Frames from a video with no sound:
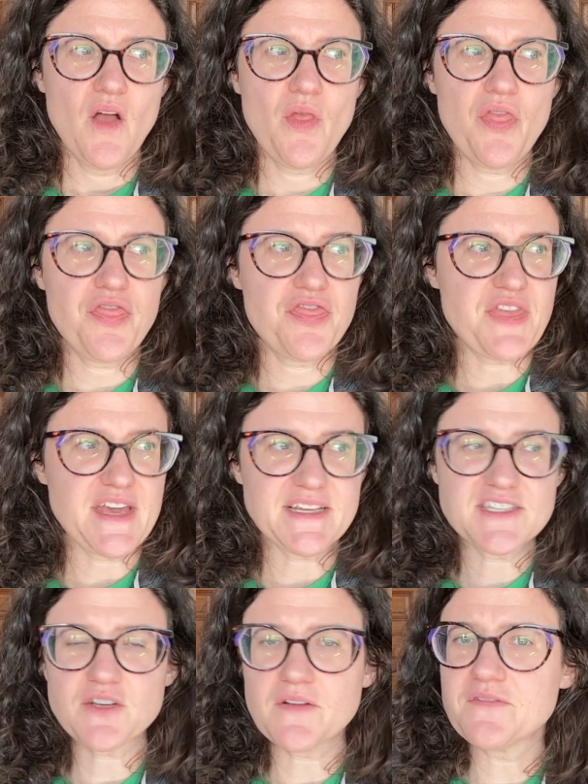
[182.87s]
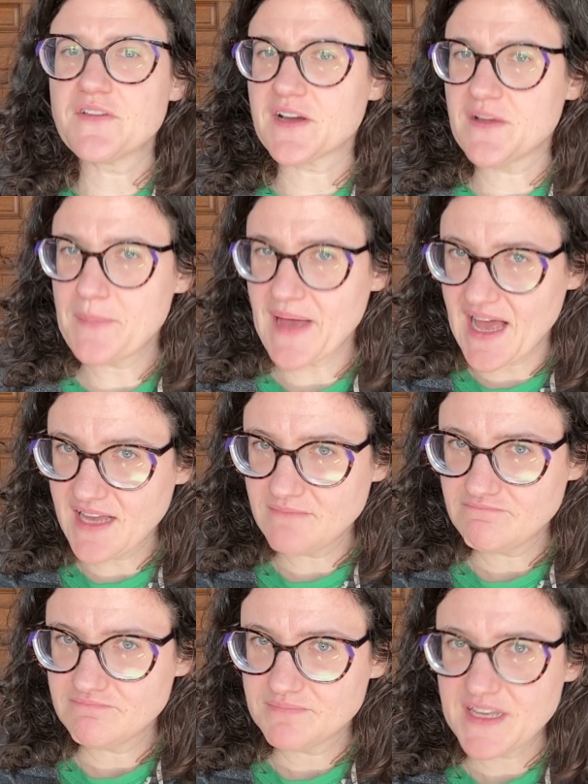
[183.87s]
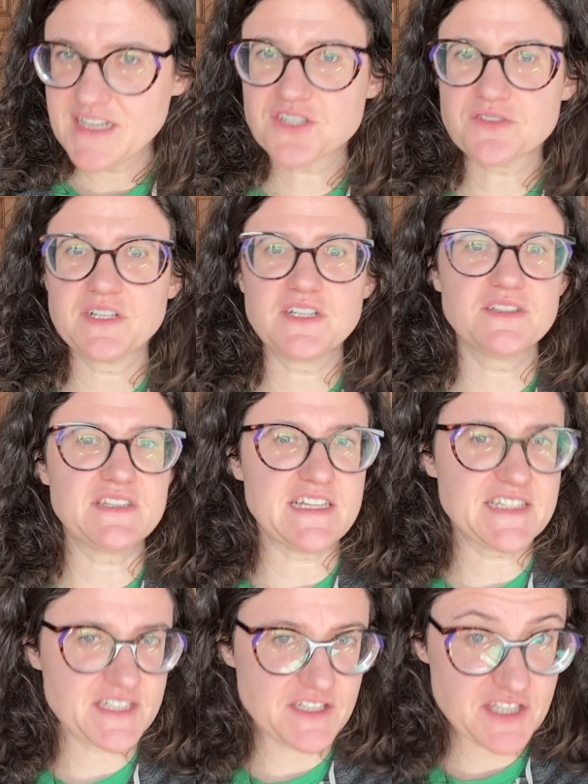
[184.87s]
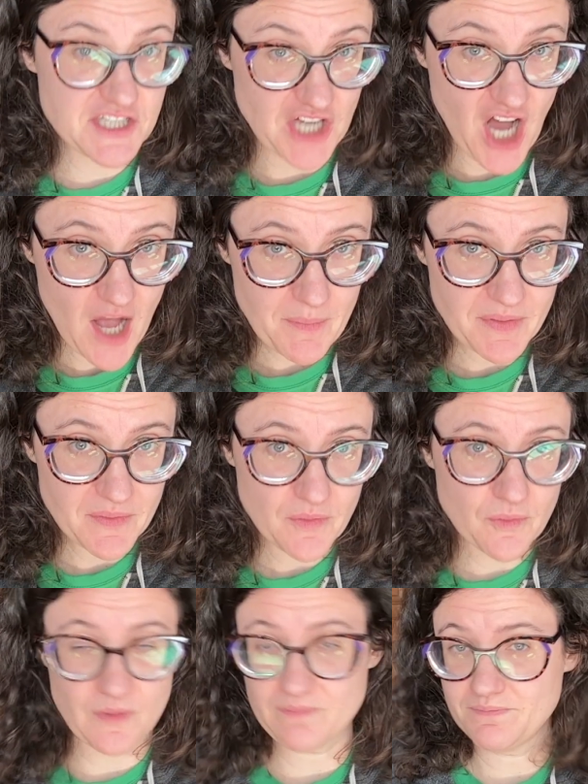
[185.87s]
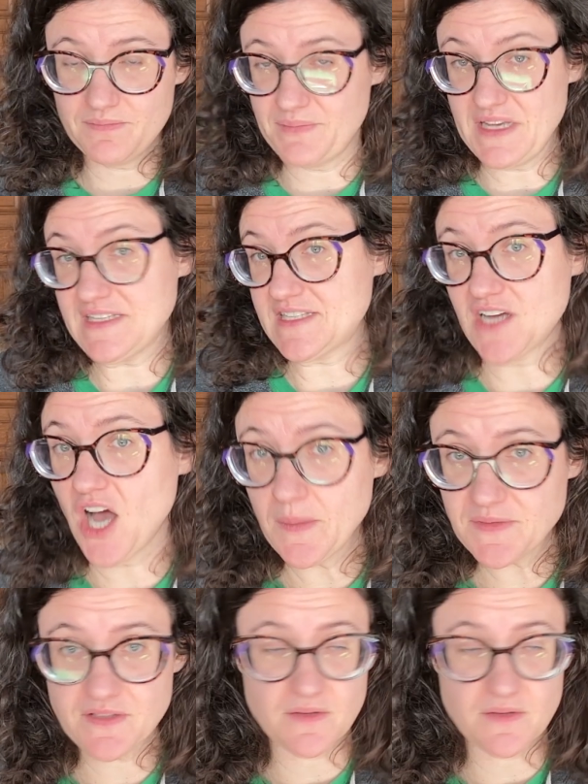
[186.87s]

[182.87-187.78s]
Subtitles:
things are very bad, Israel needs to stop or be stopped,